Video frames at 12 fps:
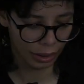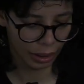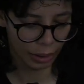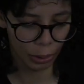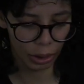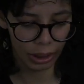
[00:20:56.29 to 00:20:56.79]

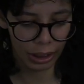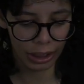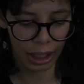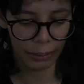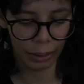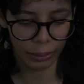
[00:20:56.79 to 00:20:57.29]
Like most of the
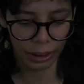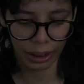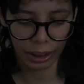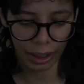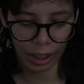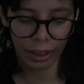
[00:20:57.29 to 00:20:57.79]
time I'm just
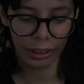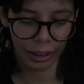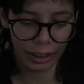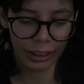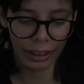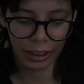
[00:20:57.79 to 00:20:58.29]
like, oh,
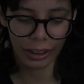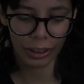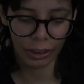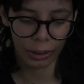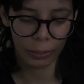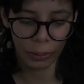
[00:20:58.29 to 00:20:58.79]
like this is a
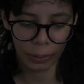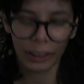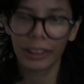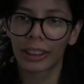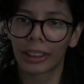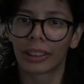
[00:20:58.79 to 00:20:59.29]
normal
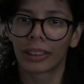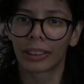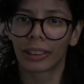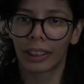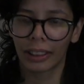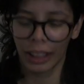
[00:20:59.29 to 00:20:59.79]
person.
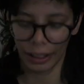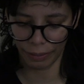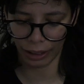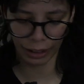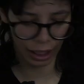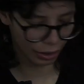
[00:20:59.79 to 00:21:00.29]
And then I
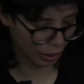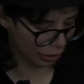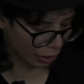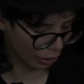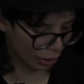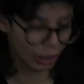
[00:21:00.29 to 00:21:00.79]
find out that
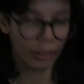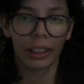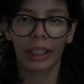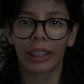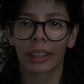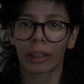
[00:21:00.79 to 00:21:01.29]
they're on
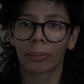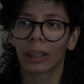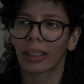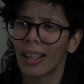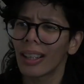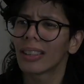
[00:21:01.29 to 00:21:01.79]
cocaine and I'm
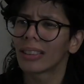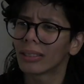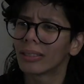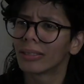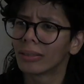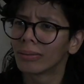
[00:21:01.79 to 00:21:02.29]
like,
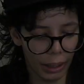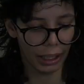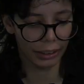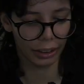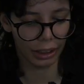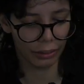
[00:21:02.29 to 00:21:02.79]
oh. But
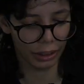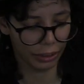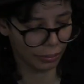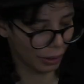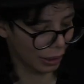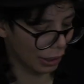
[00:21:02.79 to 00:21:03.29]
I thought that was a
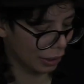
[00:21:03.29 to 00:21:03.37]
funny